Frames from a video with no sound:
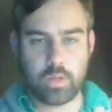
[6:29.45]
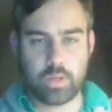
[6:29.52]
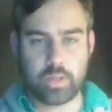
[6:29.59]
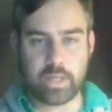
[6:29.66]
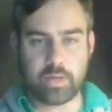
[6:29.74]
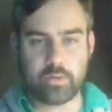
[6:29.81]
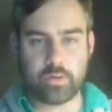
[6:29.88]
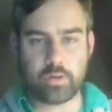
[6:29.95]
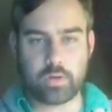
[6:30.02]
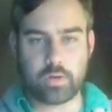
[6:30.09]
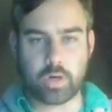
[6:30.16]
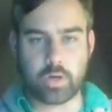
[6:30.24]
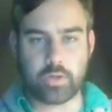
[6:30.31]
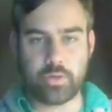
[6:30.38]
Now you could
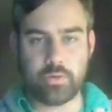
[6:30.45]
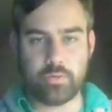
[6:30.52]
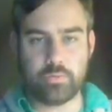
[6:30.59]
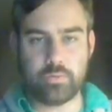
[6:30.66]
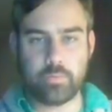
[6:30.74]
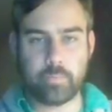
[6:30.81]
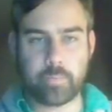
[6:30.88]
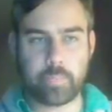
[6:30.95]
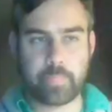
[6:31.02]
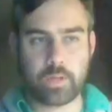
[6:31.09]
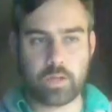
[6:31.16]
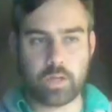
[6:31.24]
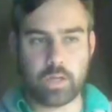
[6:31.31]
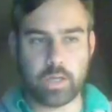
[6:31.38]
argue
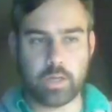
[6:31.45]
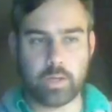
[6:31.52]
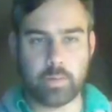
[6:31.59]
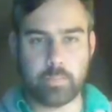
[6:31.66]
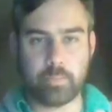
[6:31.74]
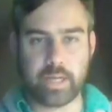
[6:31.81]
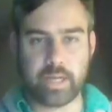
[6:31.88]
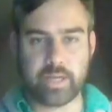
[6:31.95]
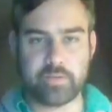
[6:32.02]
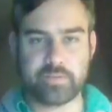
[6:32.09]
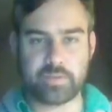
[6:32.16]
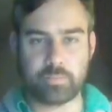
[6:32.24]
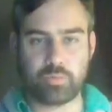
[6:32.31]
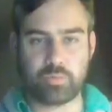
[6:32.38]
I could
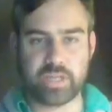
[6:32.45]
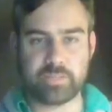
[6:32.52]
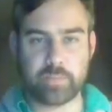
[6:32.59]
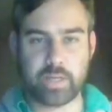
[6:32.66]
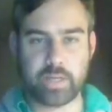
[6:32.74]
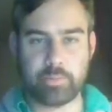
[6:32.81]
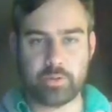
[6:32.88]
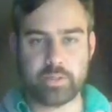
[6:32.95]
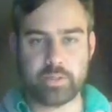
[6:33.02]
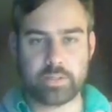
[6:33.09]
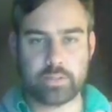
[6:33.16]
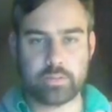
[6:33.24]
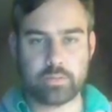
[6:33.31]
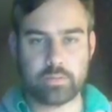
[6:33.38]
have surprised my opponent